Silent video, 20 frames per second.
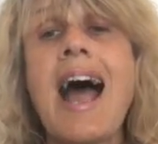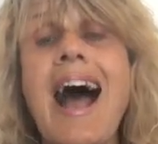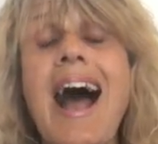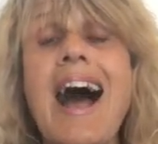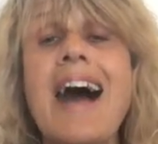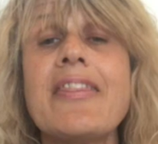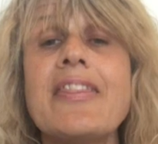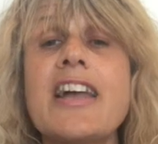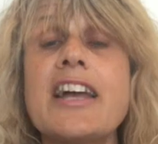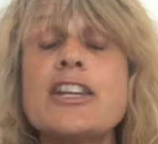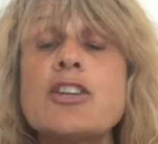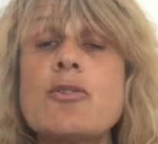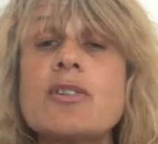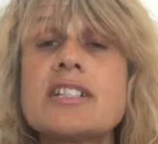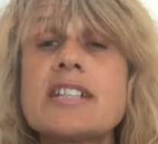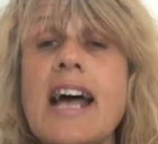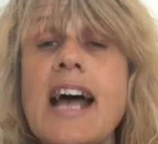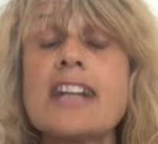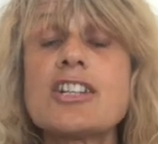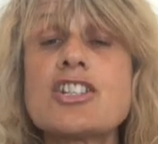And then you
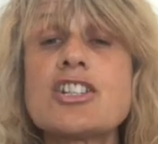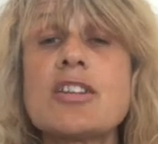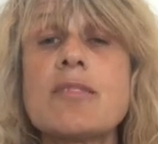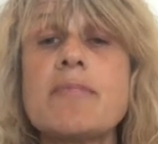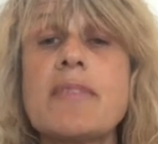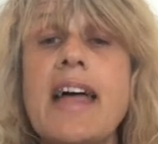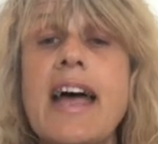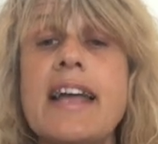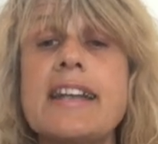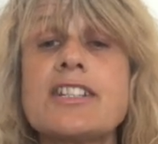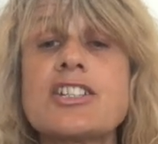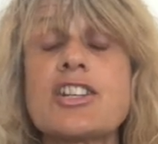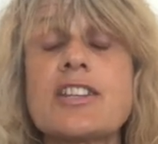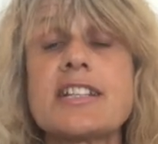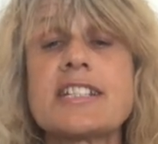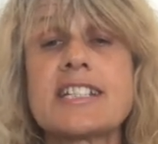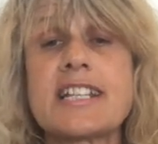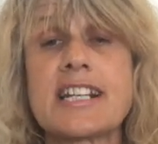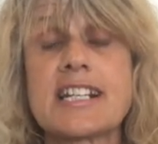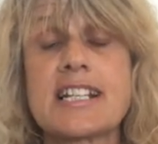attach them then to
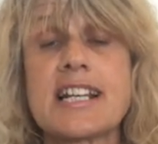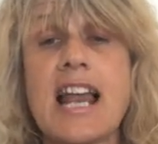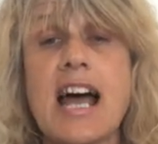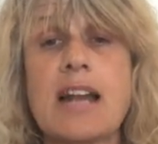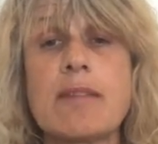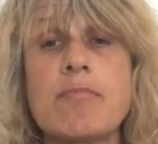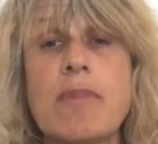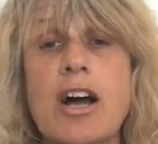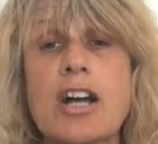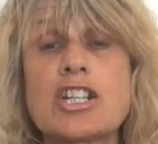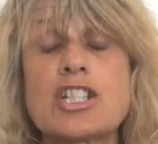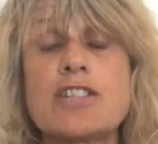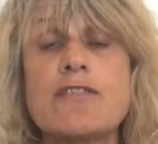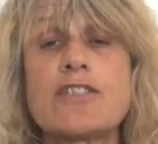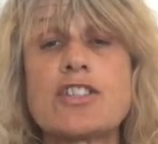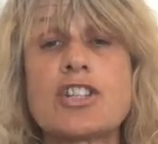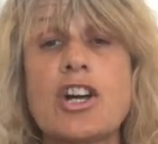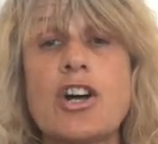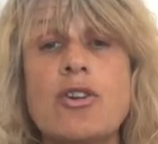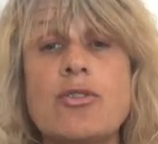the 6 landmarks you've
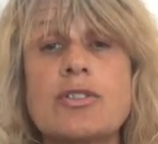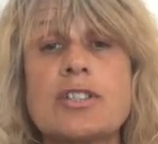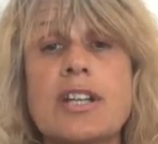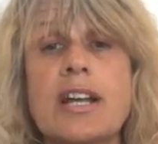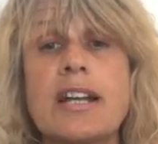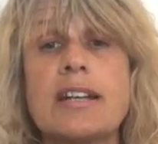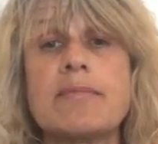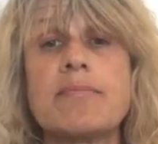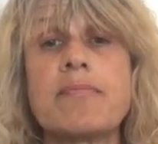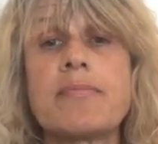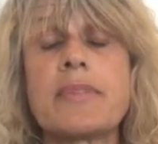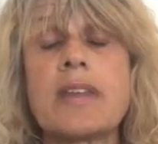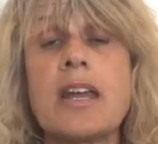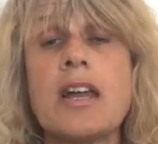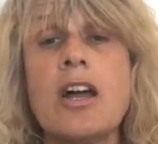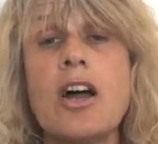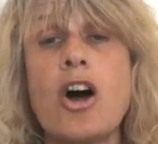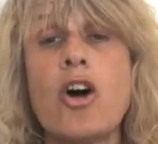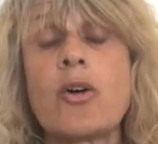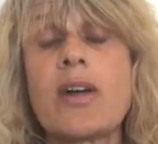chosen.
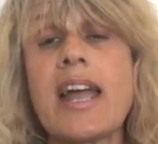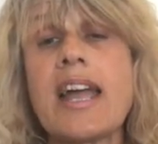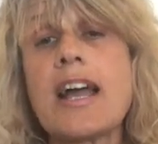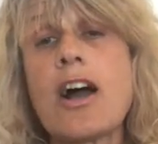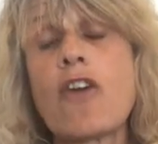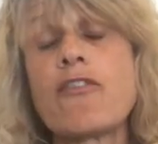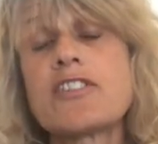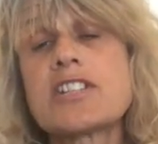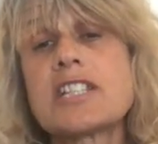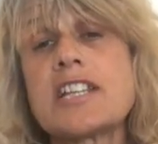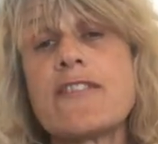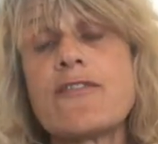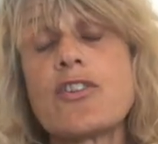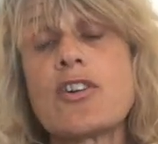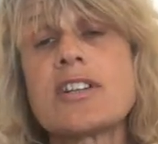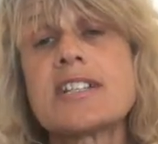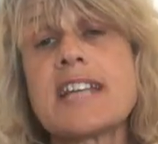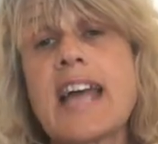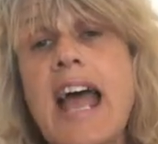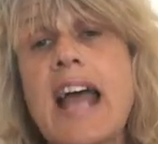Okay, obviously if you
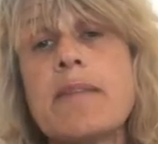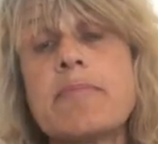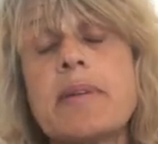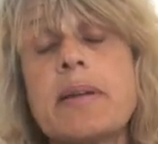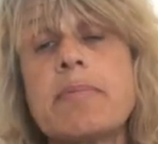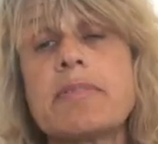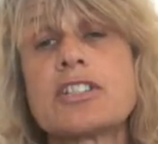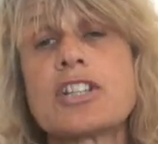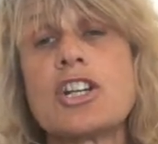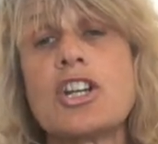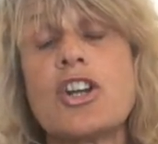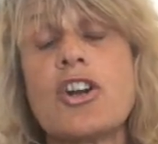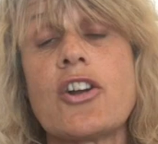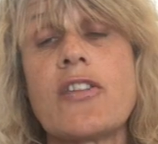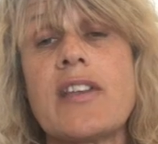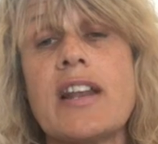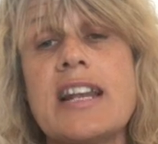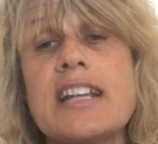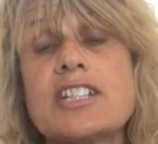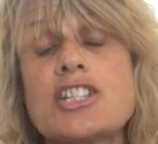had 10 people to learn
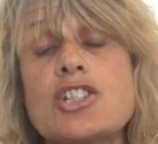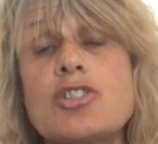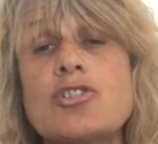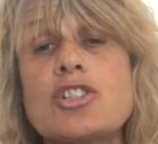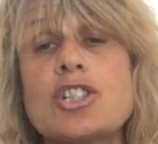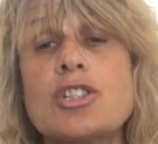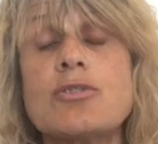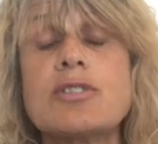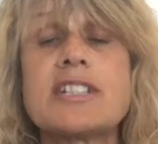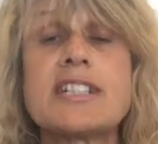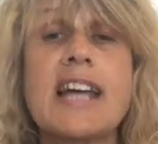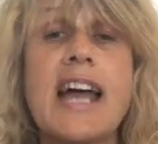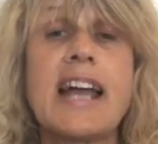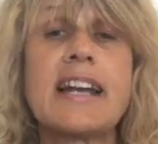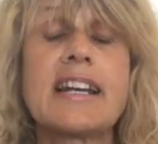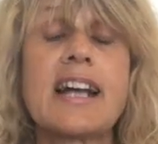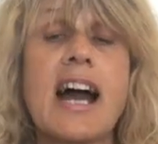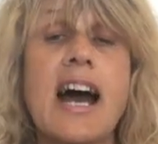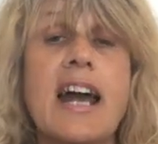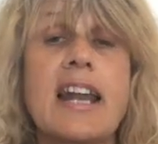on the list, you choose
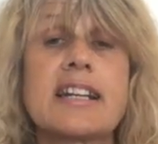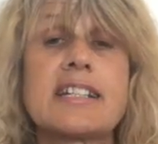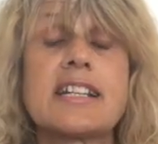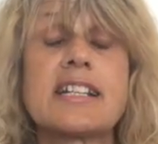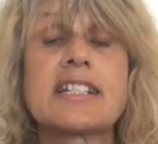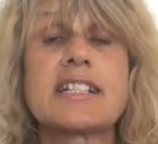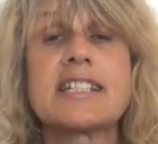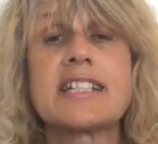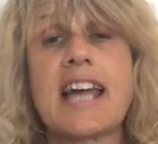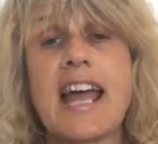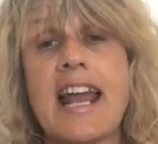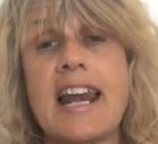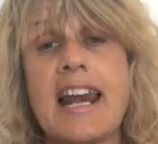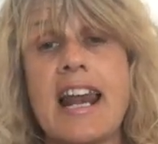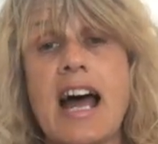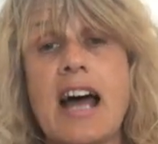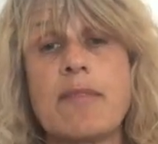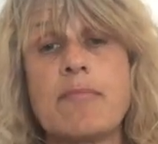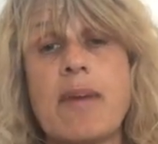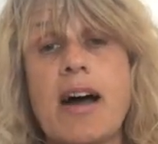10 characters and 10
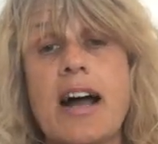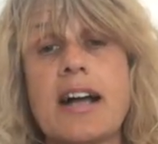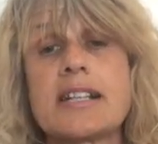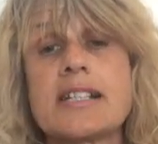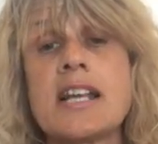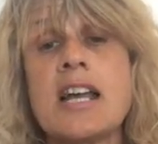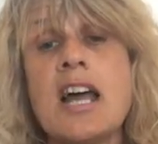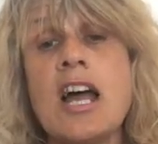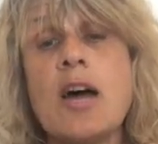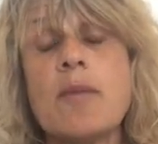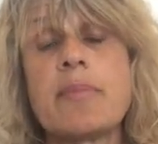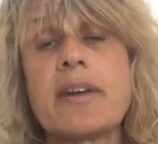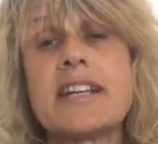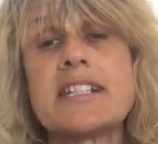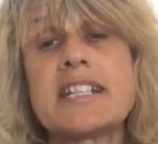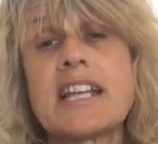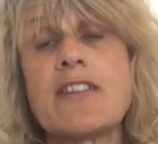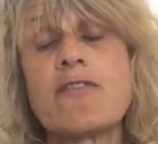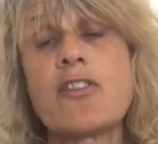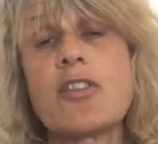landmarks. But I
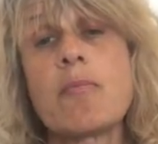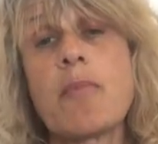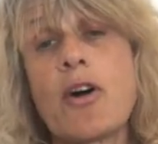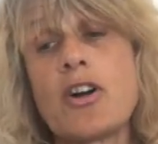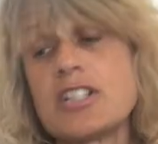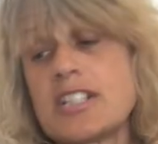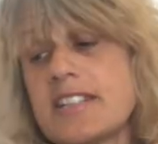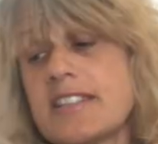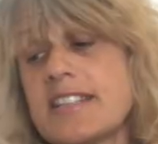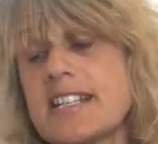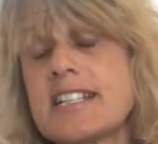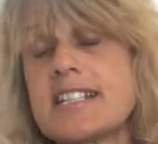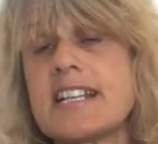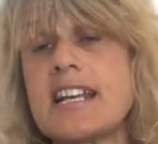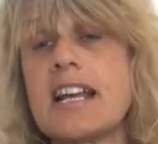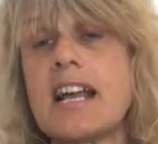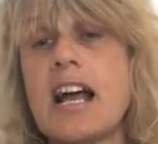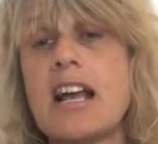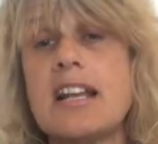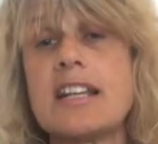say for the point of this
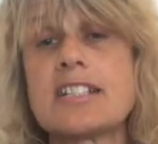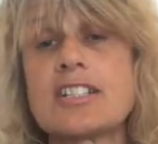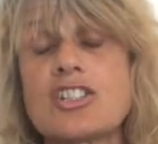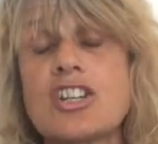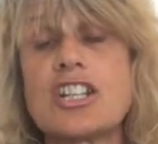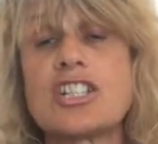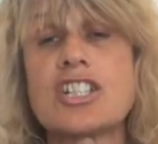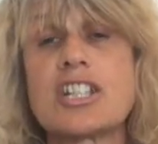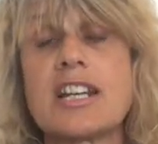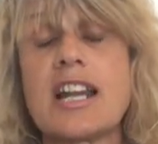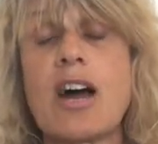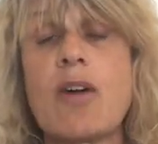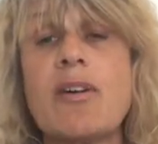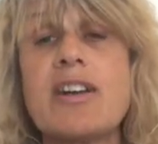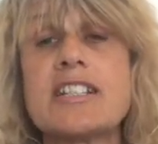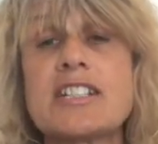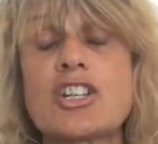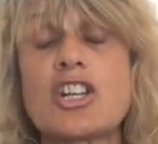illustration now, it's